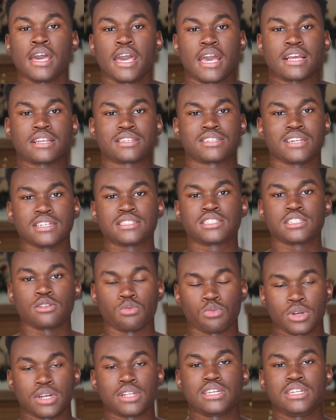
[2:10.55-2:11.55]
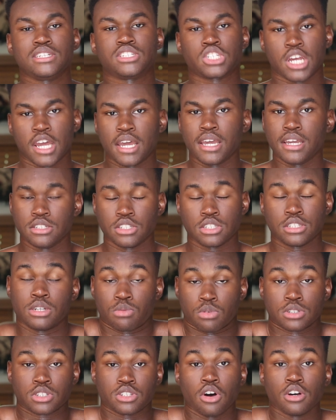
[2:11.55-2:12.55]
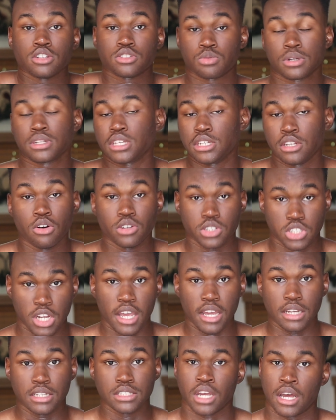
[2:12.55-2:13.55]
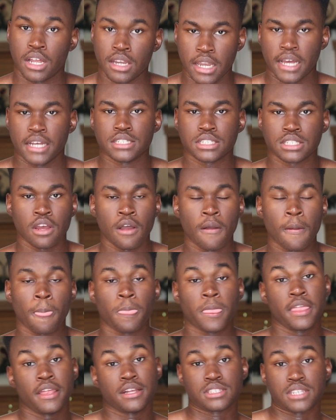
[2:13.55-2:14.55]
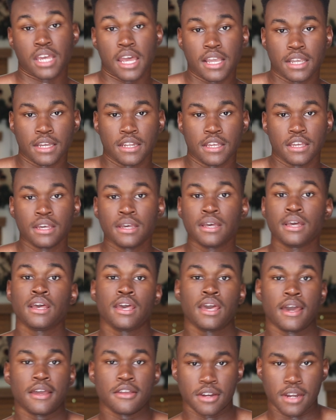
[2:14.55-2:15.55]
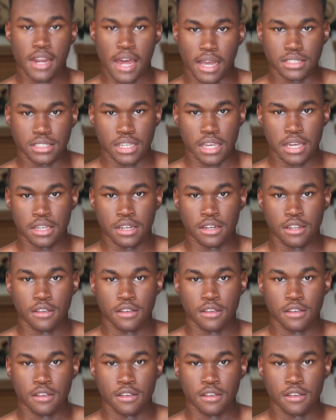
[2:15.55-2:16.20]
it doesn't really change. The results really don't change unless you're taking it and you're not taking